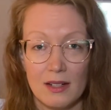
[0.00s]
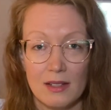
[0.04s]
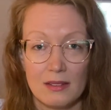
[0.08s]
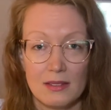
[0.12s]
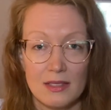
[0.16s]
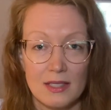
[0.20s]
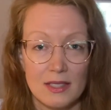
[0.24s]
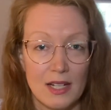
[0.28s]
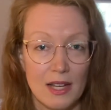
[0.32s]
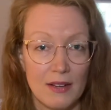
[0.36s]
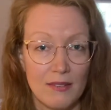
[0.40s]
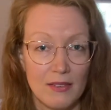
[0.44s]

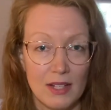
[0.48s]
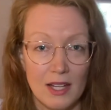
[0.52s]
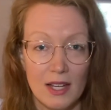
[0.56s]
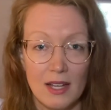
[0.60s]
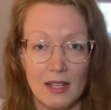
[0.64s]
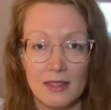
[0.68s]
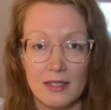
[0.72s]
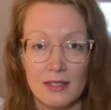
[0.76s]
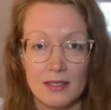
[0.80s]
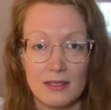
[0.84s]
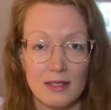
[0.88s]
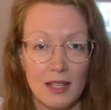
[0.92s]
to navigate
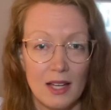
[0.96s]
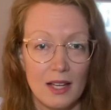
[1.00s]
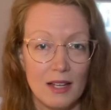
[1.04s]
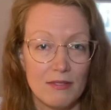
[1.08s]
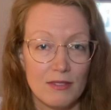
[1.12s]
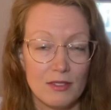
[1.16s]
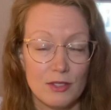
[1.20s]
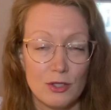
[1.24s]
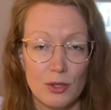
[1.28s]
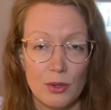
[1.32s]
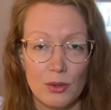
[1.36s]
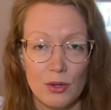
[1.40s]
this life
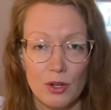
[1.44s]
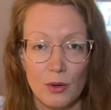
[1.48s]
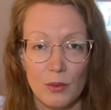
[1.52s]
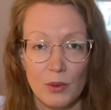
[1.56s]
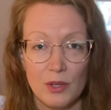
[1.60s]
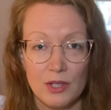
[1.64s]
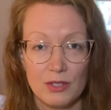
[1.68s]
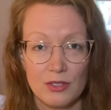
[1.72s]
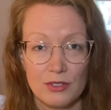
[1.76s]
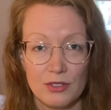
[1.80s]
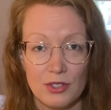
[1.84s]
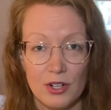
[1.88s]
and don't know where
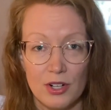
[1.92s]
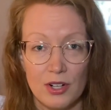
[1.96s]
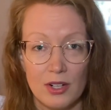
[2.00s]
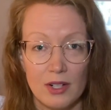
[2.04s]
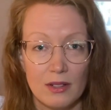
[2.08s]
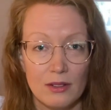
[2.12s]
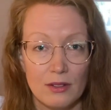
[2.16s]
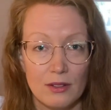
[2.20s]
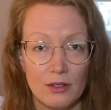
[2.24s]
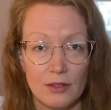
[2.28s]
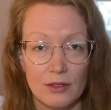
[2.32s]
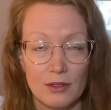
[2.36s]
to start,
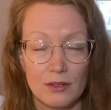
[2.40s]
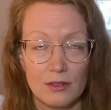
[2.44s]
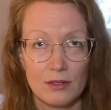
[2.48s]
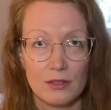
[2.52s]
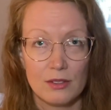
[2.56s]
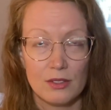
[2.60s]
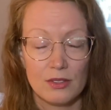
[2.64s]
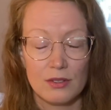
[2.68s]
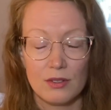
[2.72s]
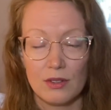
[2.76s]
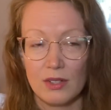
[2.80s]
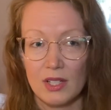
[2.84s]
and you're
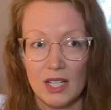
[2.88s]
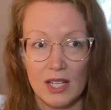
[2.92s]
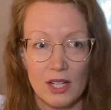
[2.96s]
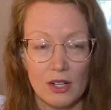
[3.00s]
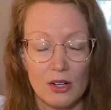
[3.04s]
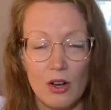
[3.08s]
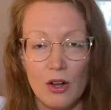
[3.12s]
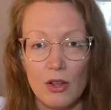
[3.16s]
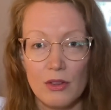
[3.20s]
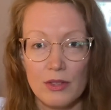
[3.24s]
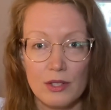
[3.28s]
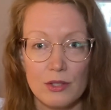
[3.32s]
just looking at
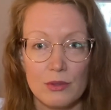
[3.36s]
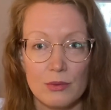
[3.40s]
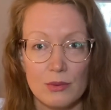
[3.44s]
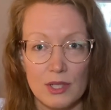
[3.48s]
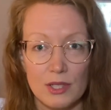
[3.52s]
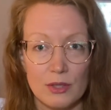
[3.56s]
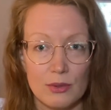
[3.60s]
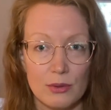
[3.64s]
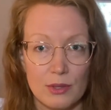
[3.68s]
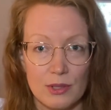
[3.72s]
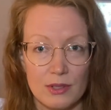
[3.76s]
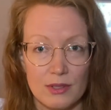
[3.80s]
all these
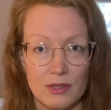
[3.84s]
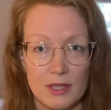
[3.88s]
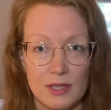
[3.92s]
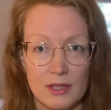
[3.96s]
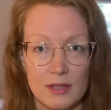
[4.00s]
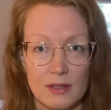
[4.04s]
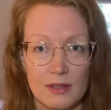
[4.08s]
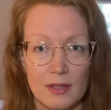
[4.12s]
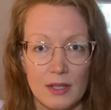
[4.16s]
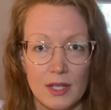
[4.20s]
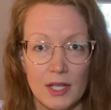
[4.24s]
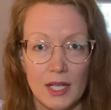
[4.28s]

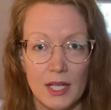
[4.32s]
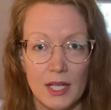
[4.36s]
resources